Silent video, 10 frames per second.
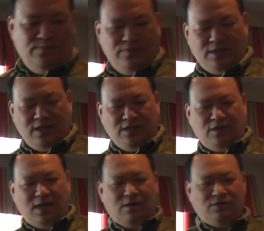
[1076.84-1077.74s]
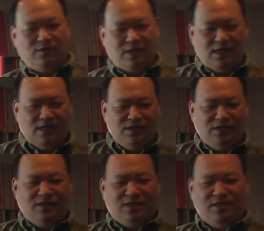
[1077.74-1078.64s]
Put the insert out so
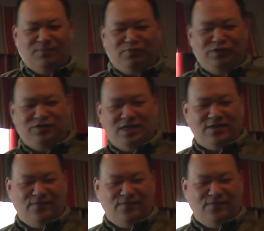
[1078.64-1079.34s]
you can appreciate the